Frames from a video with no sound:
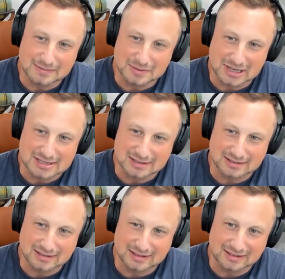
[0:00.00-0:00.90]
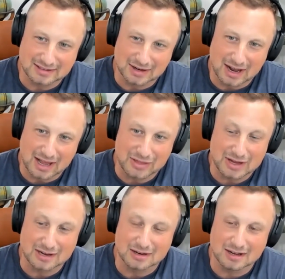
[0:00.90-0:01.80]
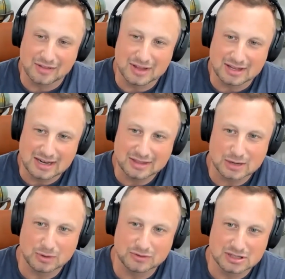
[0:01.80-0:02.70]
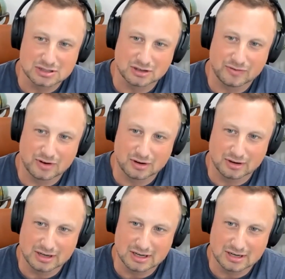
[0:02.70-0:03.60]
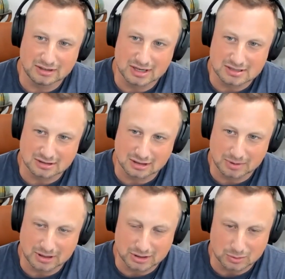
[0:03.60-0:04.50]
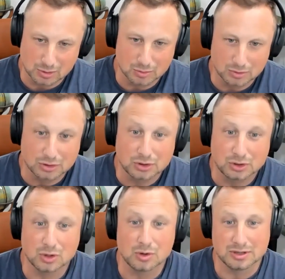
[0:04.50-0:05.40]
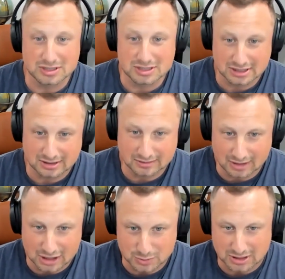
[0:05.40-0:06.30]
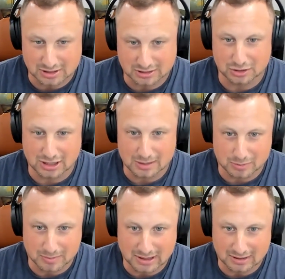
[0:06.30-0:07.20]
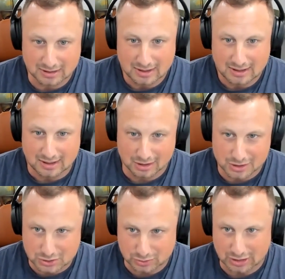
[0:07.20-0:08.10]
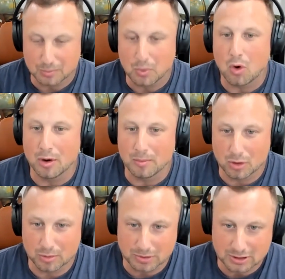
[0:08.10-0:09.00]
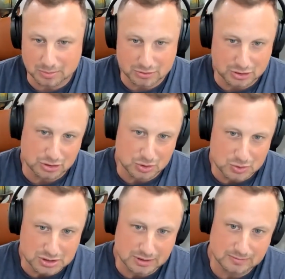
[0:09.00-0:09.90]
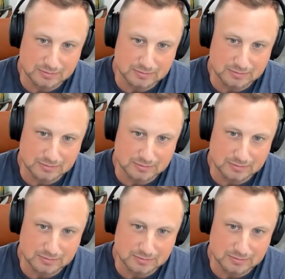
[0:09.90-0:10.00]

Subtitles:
because I think anything we've seen so far doesn't compare to what we're going to see as we continue to implement and also get more and more people to use it.